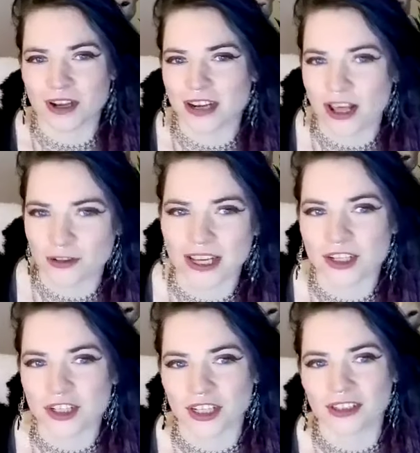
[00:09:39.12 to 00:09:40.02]
another
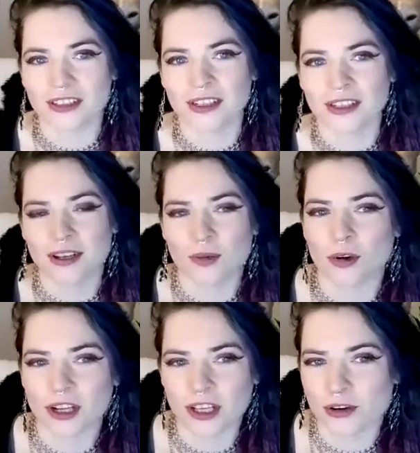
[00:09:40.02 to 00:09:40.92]
election,
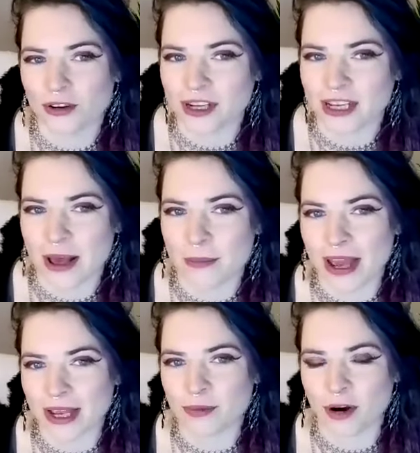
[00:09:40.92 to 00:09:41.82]
what are your
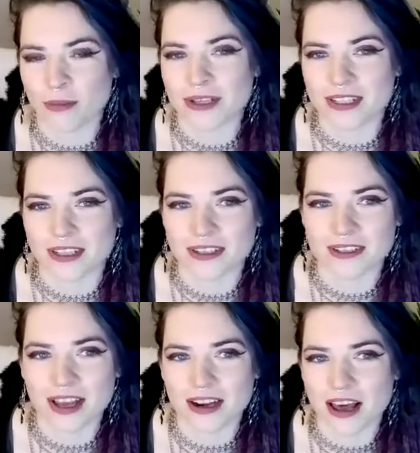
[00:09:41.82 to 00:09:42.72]
campaign
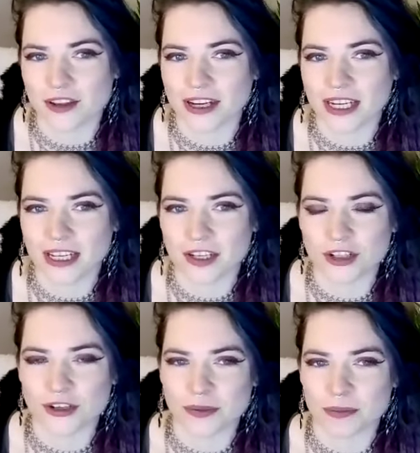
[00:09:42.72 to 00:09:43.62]
promises, and are there any
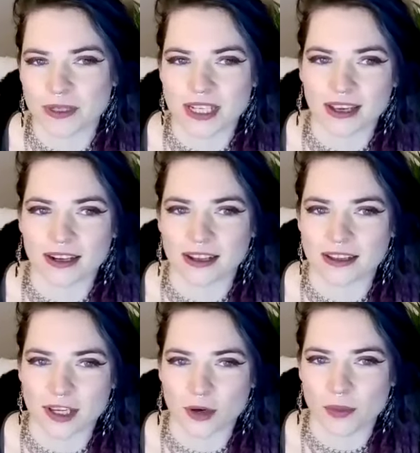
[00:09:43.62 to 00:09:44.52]
issues in particular
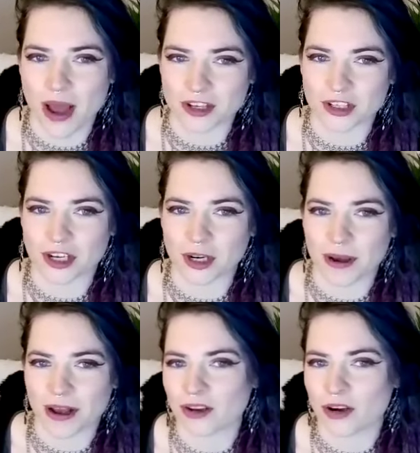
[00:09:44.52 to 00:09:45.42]
that you're passionate
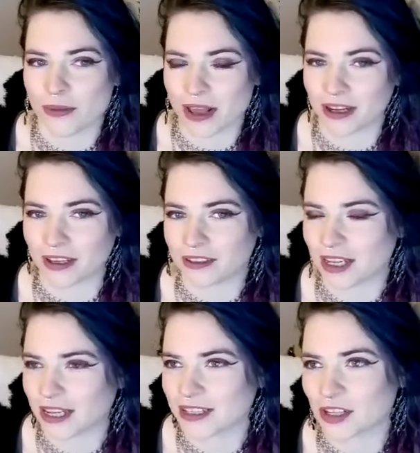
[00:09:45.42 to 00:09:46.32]
about combating
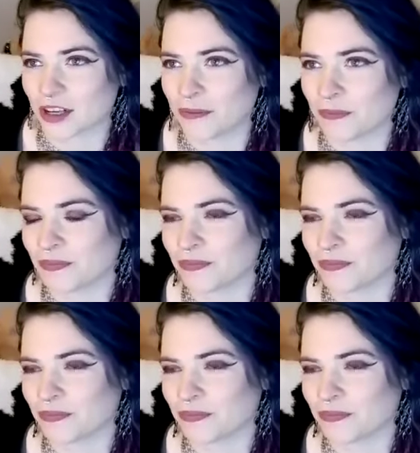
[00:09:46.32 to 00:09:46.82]
next term?